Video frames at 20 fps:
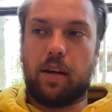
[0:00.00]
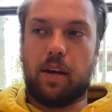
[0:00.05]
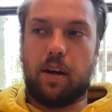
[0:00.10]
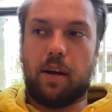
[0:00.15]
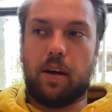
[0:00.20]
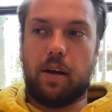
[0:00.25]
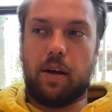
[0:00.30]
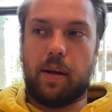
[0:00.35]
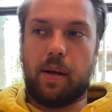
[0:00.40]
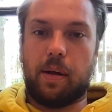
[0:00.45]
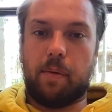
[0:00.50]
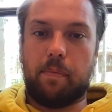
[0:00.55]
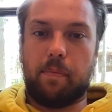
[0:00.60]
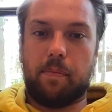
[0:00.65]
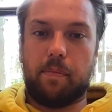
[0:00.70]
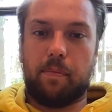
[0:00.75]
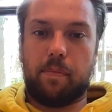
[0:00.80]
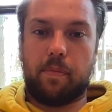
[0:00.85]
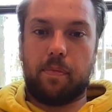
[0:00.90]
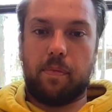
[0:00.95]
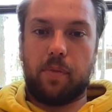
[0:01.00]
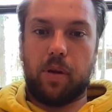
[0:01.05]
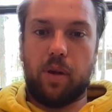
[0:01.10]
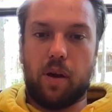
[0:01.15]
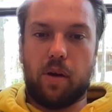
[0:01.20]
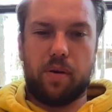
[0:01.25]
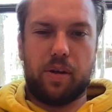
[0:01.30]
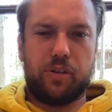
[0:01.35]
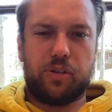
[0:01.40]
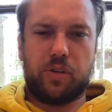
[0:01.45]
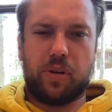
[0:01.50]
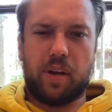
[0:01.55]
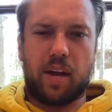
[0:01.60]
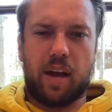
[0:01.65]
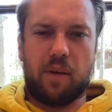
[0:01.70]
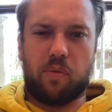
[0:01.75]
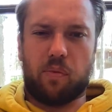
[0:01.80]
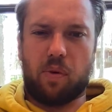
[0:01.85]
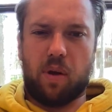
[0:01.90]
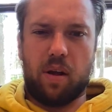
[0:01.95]
Um, you know, he should have
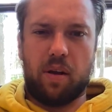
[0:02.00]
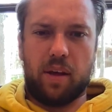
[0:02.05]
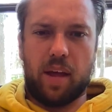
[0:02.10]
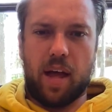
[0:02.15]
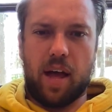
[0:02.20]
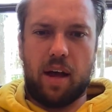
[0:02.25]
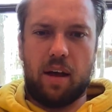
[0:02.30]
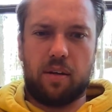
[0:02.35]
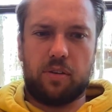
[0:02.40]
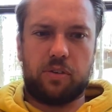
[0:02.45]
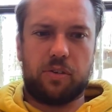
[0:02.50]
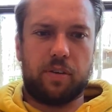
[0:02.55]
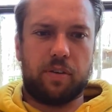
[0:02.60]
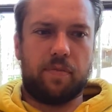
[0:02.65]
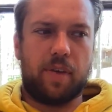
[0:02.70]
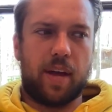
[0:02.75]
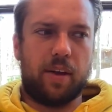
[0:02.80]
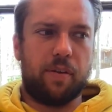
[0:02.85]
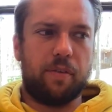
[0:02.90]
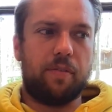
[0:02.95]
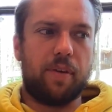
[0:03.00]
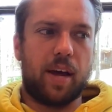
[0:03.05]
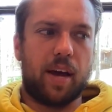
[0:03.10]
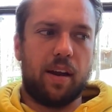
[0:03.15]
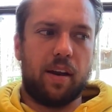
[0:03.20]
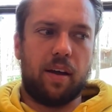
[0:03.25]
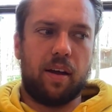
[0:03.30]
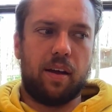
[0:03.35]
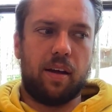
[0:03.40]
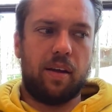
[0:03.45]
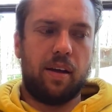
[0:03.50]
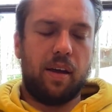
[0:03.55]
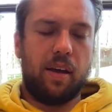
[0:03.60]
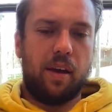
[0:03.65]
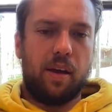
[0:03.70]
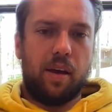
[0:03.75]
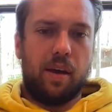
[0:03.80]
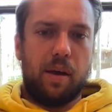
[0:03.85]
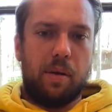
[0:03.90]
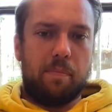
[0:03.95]
gotten wrung out. Should have had to have had a
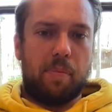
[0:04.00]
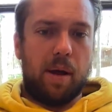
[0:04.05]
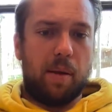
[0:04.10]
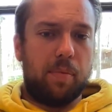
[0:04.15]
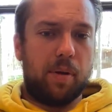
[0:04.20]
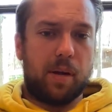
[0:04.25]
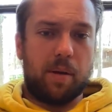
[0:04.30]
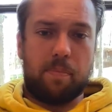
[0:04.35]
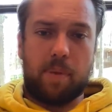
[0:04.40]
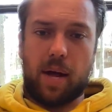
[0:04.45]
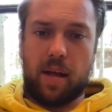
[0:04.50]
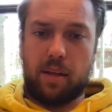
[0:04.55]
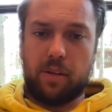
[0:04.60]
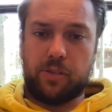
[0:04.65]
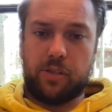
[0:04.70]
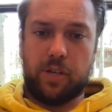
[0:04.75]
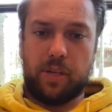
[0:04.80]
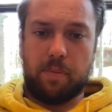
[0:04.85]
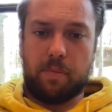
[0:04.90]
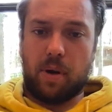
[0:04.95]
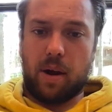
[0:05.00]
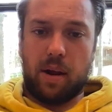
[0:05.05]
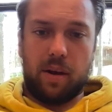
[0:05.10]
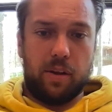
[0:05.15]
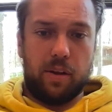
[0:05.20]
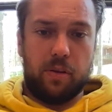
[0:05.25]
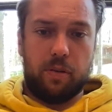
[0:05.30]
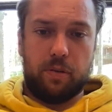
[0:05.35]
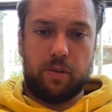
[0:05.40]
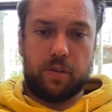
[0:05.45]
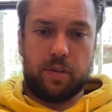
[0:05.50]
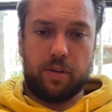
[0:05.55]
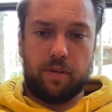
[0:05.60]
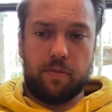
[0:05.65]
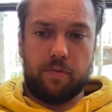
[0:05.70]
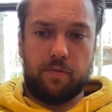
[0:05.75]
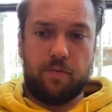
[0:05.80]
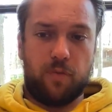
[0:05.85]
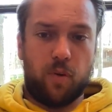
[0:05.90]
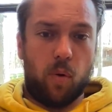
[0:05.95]
public apology. The Brian Houston
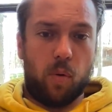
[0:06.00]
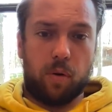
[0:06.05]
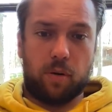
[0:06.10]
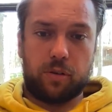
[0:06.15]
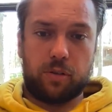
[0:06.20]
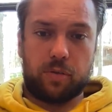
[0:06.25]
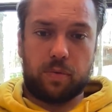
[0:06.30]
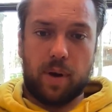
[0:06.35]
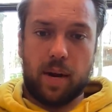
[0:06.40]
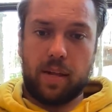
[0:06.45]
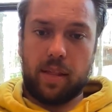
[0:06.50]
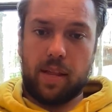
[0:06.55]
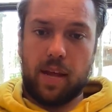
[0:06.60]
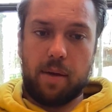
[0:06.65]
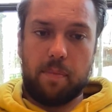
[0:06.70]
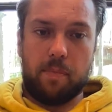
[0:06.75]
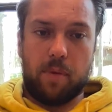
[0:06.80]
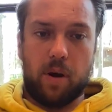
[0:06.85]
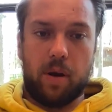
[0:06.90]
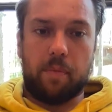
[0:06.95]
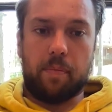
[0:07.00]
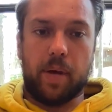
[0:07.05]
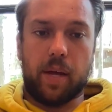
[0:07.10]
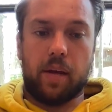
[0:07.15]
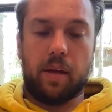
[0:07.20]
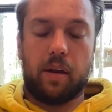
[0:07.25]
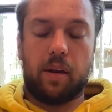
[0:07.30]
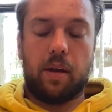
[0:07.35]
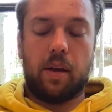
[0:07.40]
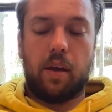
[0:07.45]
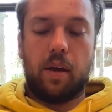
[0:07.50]
force right in that moment.